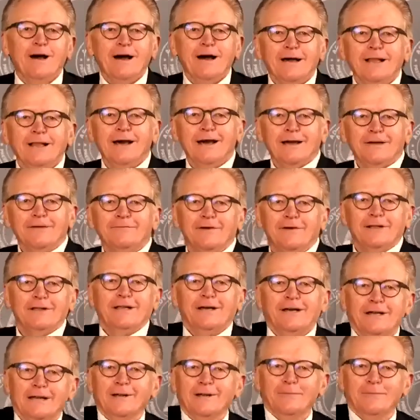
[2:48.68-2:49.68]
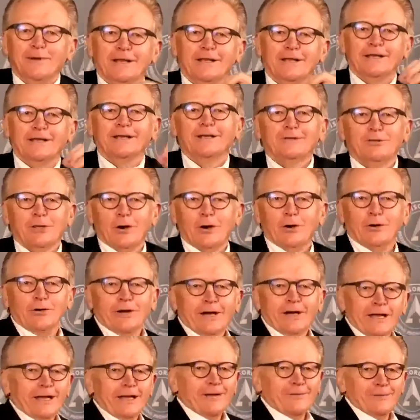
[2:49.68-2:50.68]
my life, a little bit of
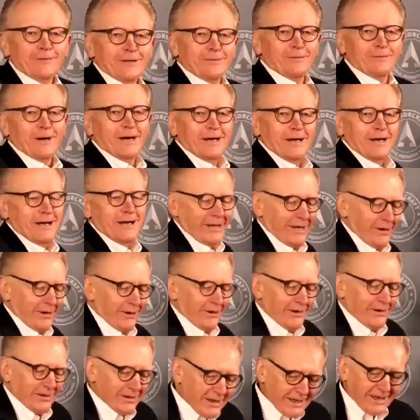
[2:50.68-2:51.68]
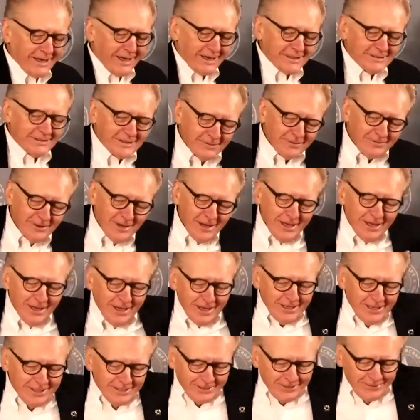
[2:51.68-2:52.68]
Tony with my, that kind of stuff.
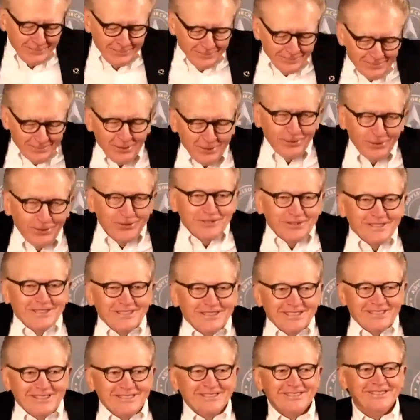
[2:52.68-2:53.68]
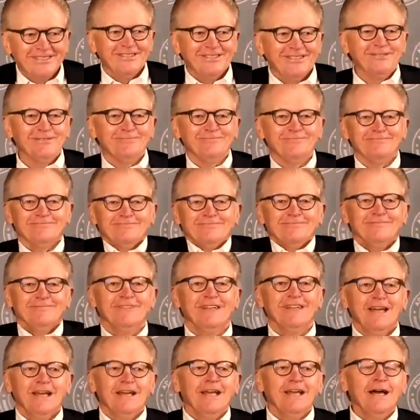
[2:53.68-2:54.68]
So, so
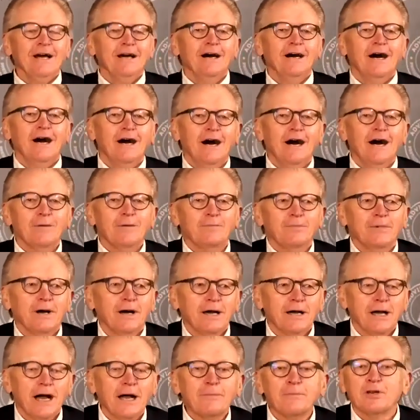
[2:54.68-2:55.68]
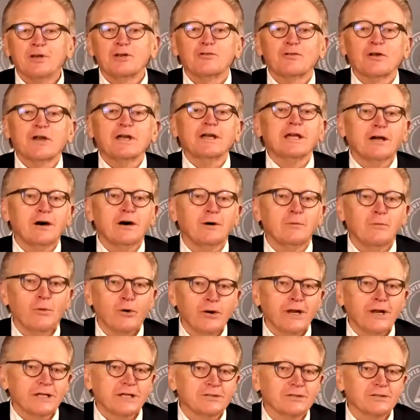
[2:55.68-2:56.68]
yeah, I've been drinking all
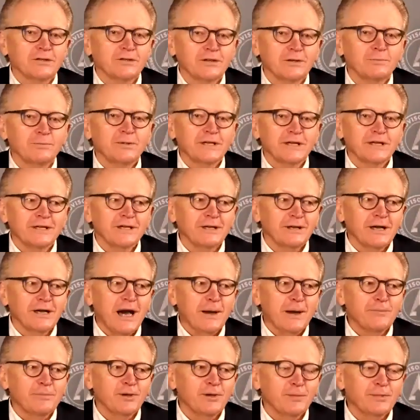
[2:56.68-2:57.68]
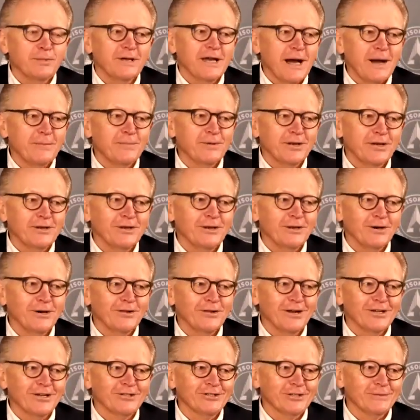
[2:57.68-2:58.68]
morning, so you'll be happy to
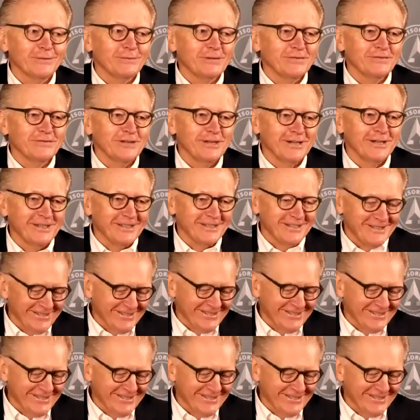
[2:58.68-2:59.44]
know that I should be fine.